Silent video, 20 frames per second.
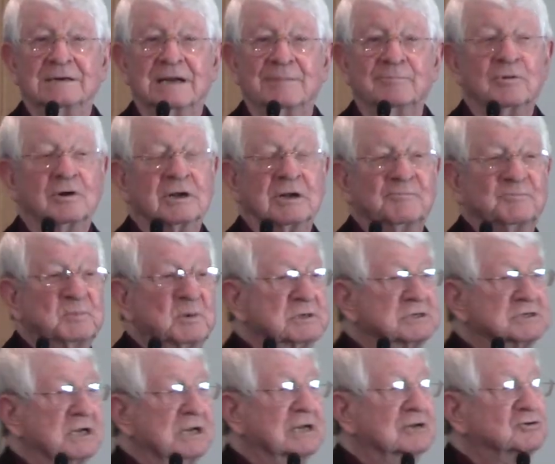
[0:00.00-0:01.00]
I'm going to
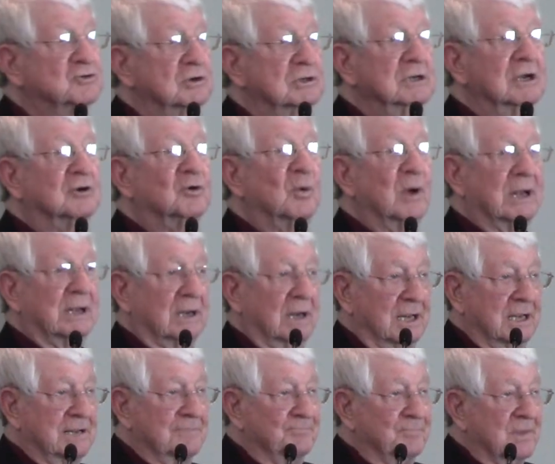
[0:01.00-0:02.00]
present it to you
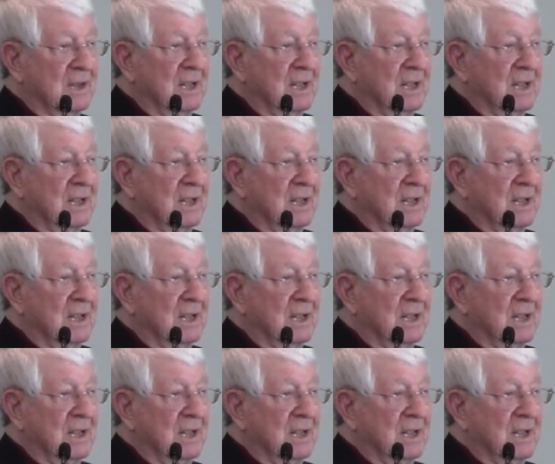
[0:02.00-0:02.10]
quickly,